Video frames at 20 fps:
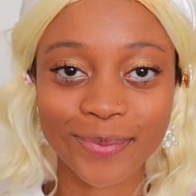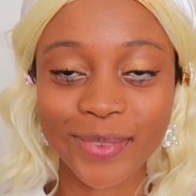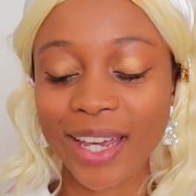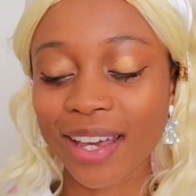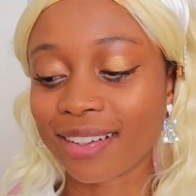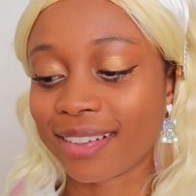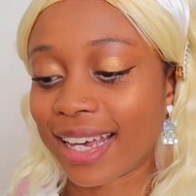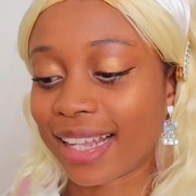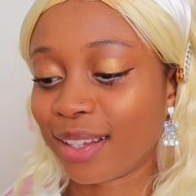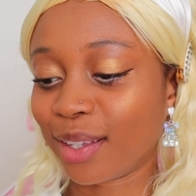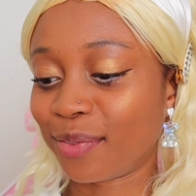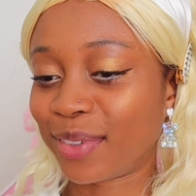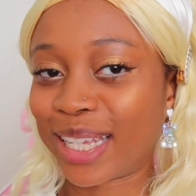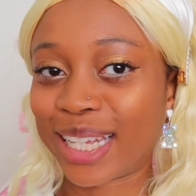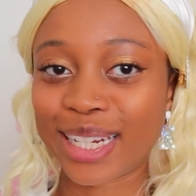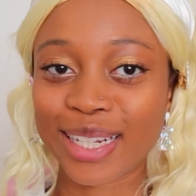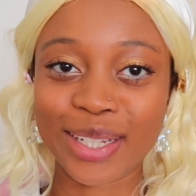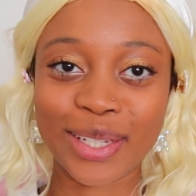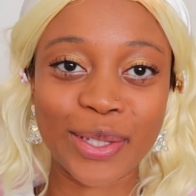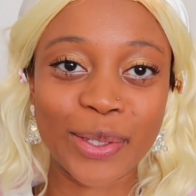Ah, I love
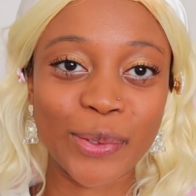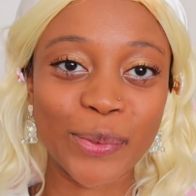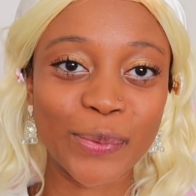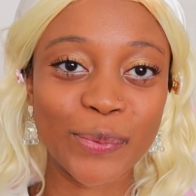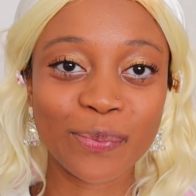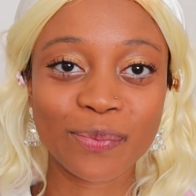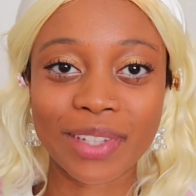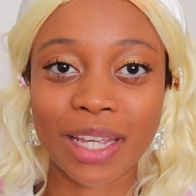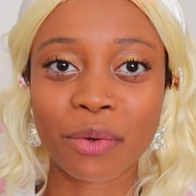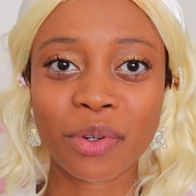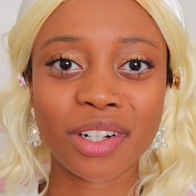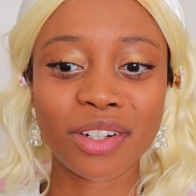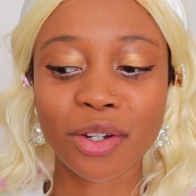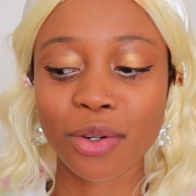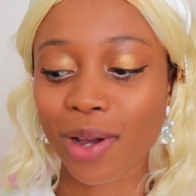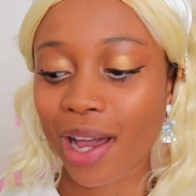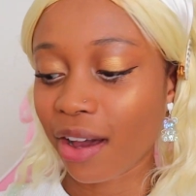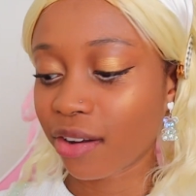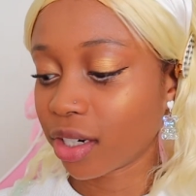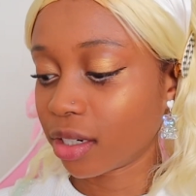getting cute. I wanna
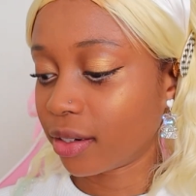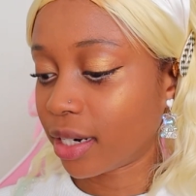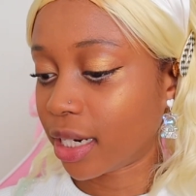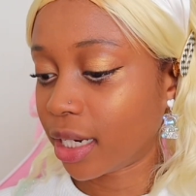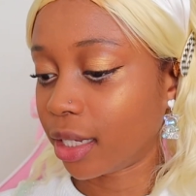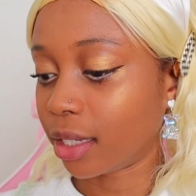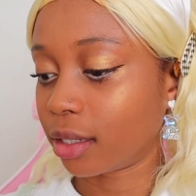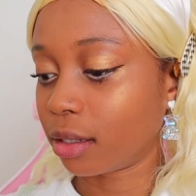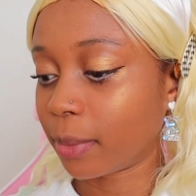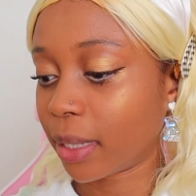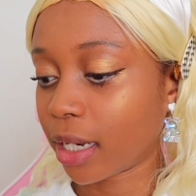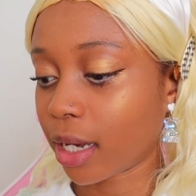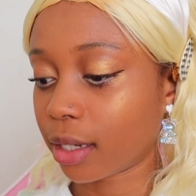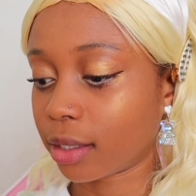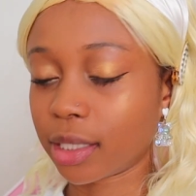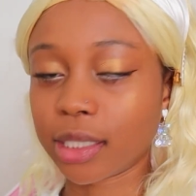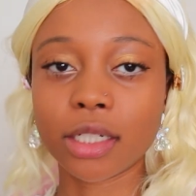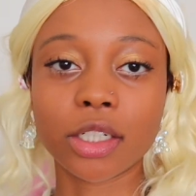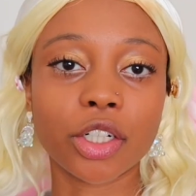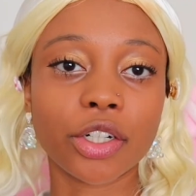go out already. Oh my
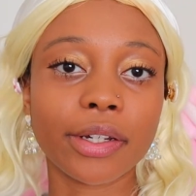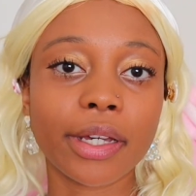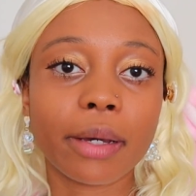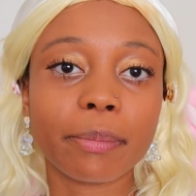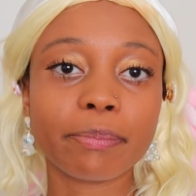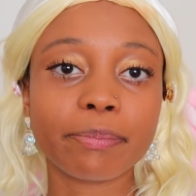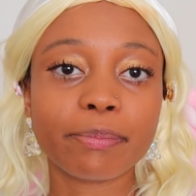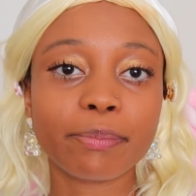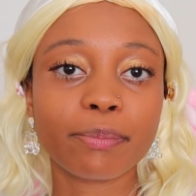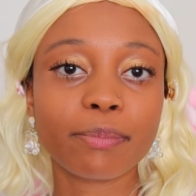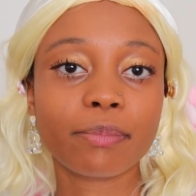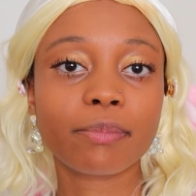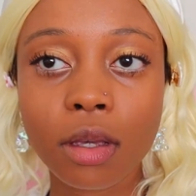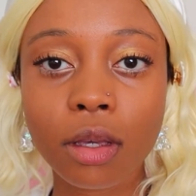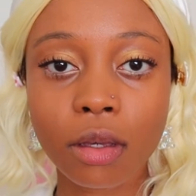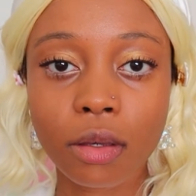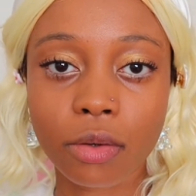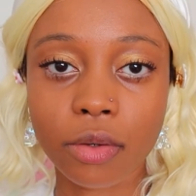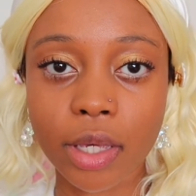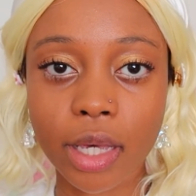God, I need to hurry up.
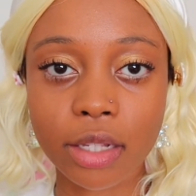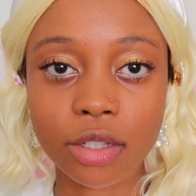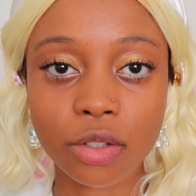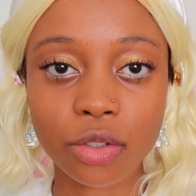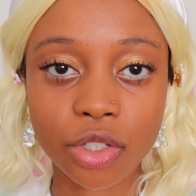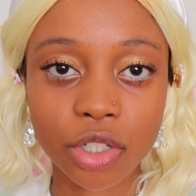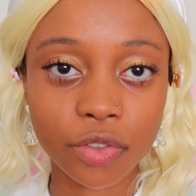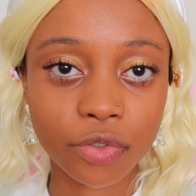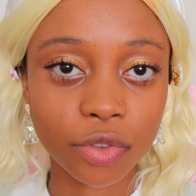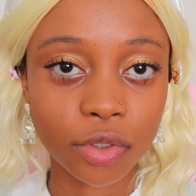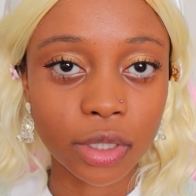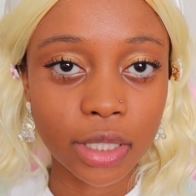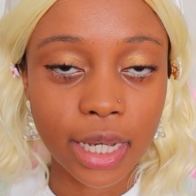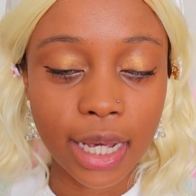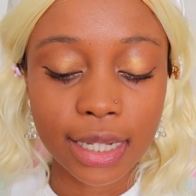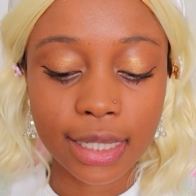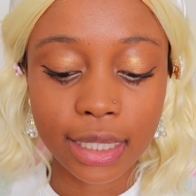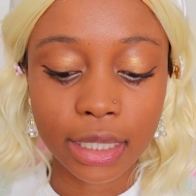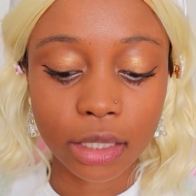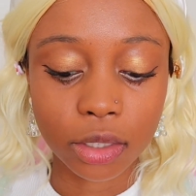Okay, so she fully
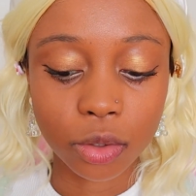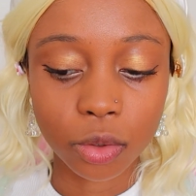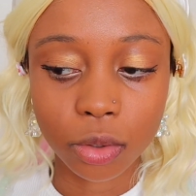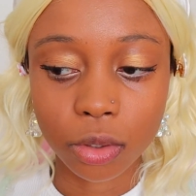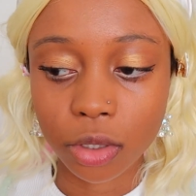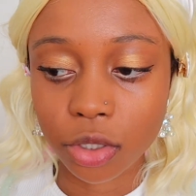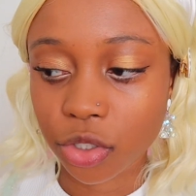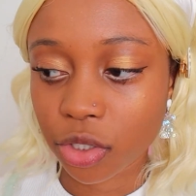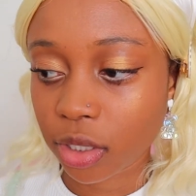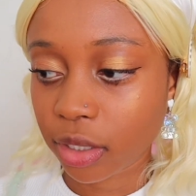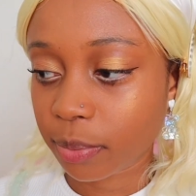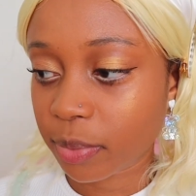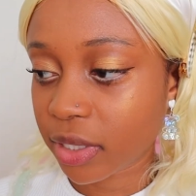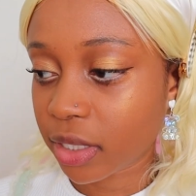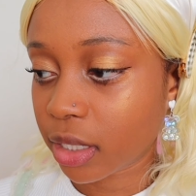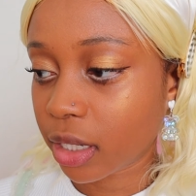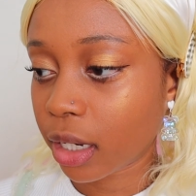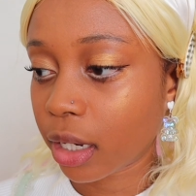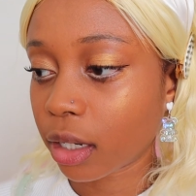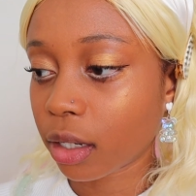has like an orange
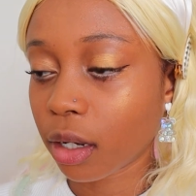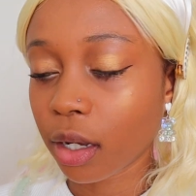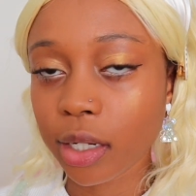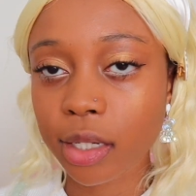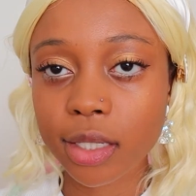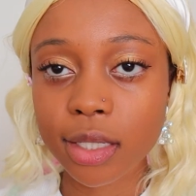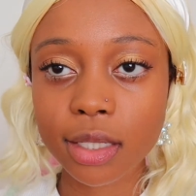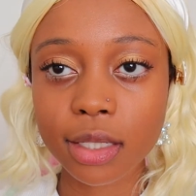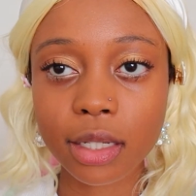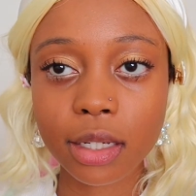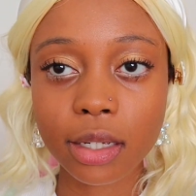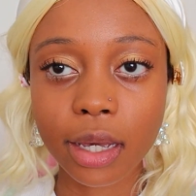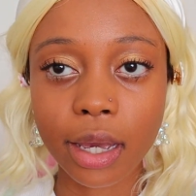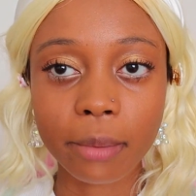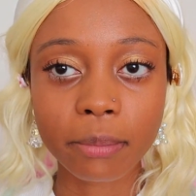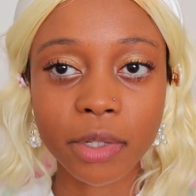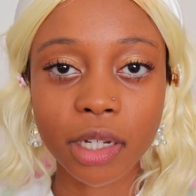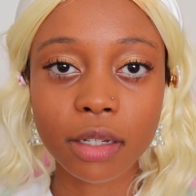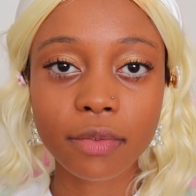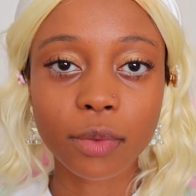lipstick. Honestly,
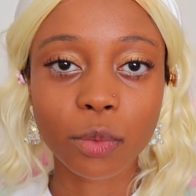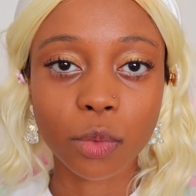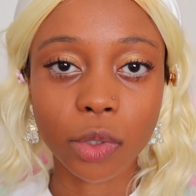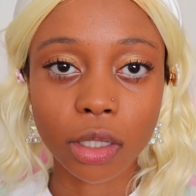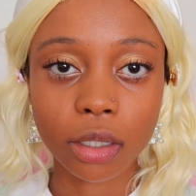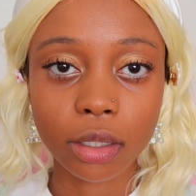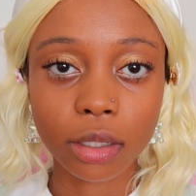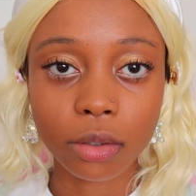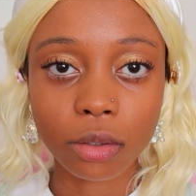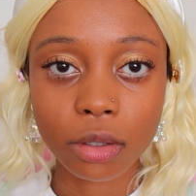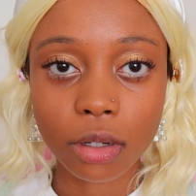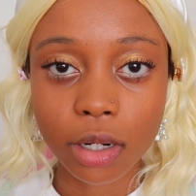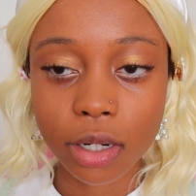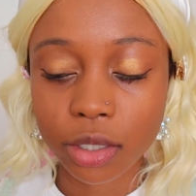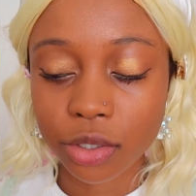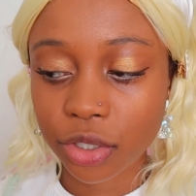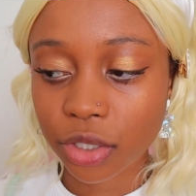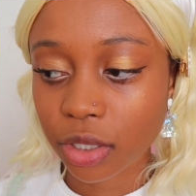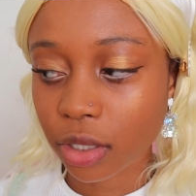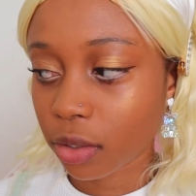I'm not even wearing
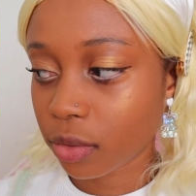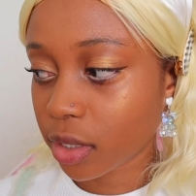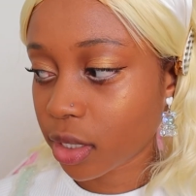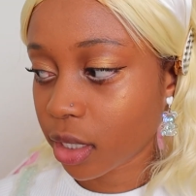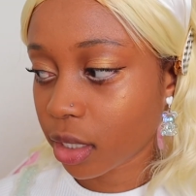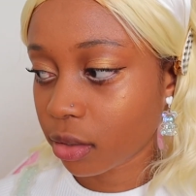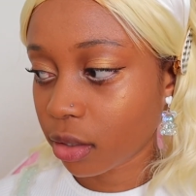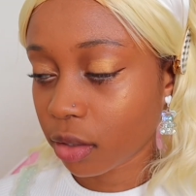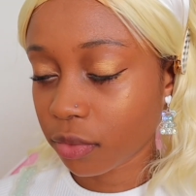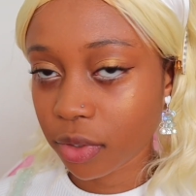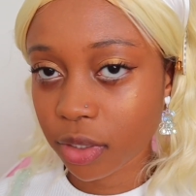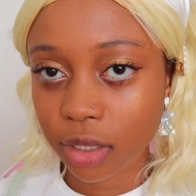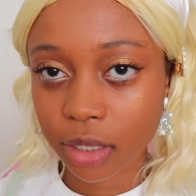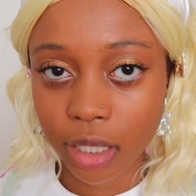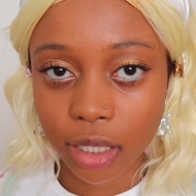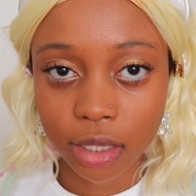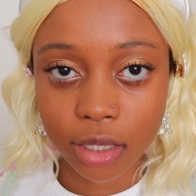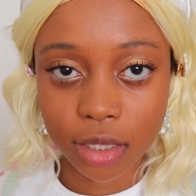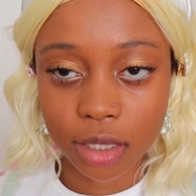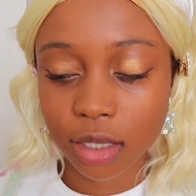orange, so it's like not really
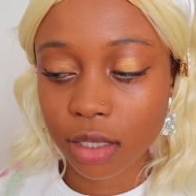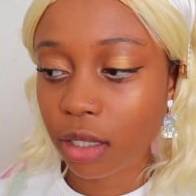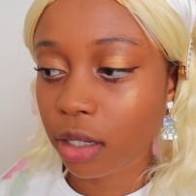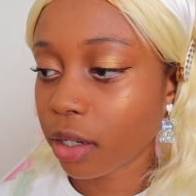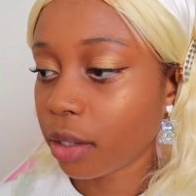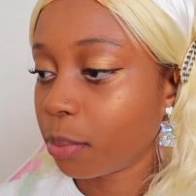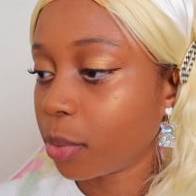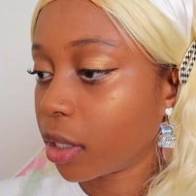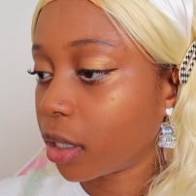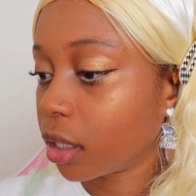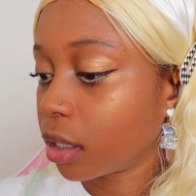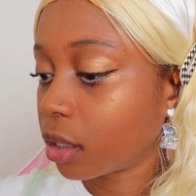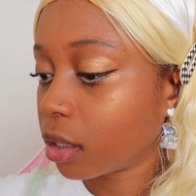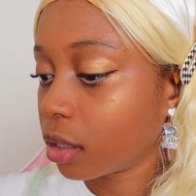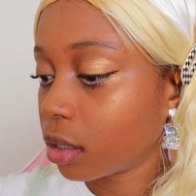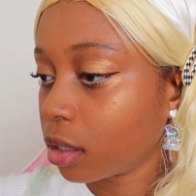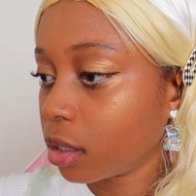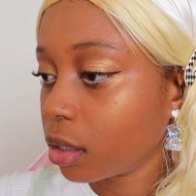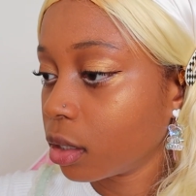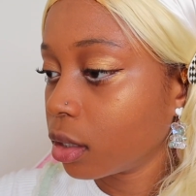that necessary, but
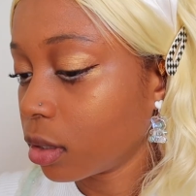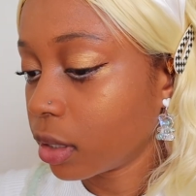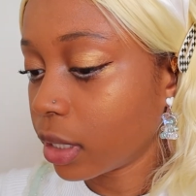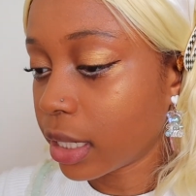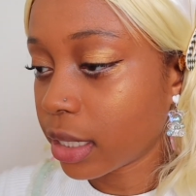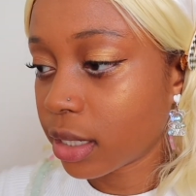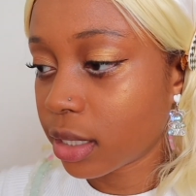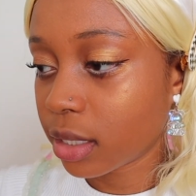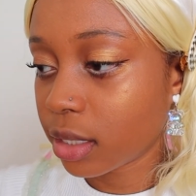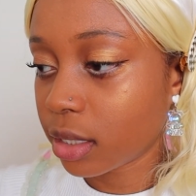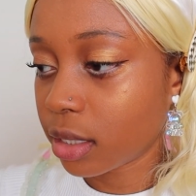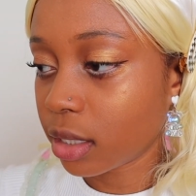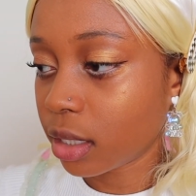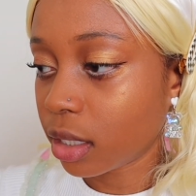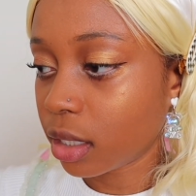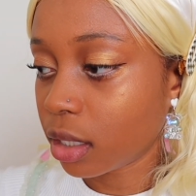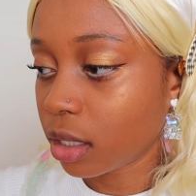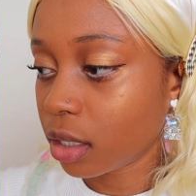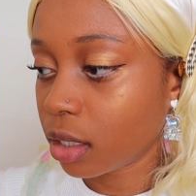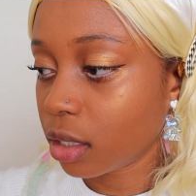let's
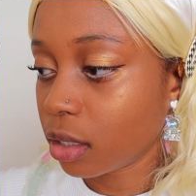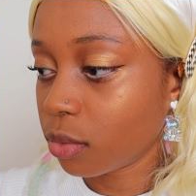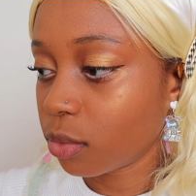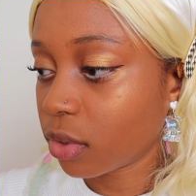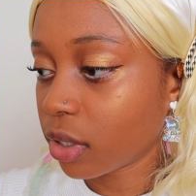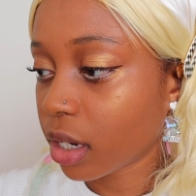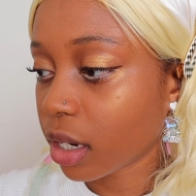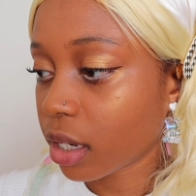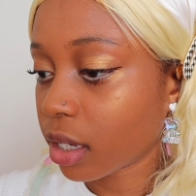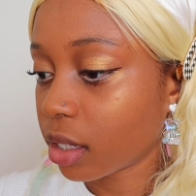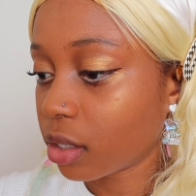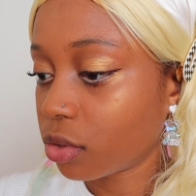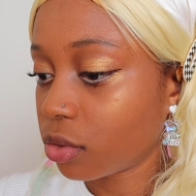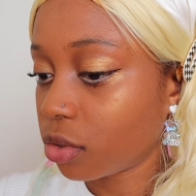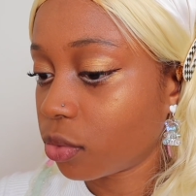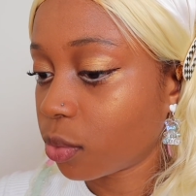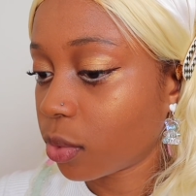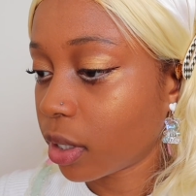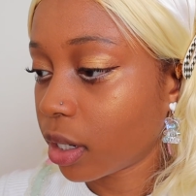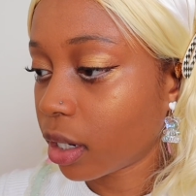see what I
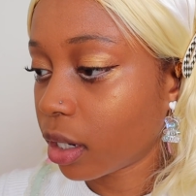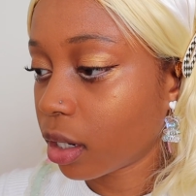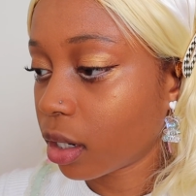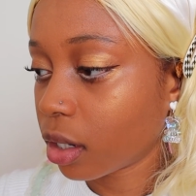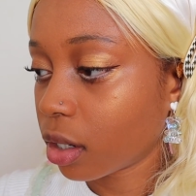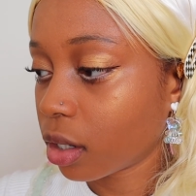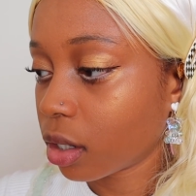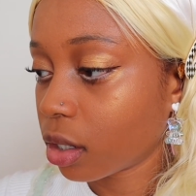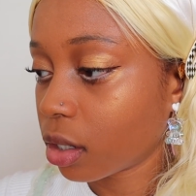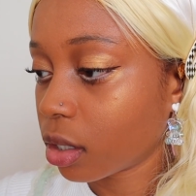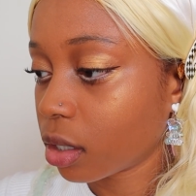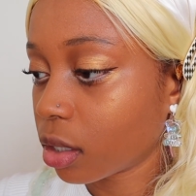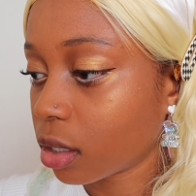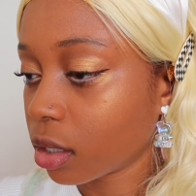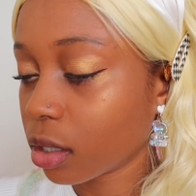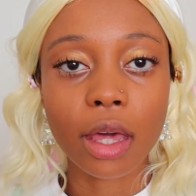can wear.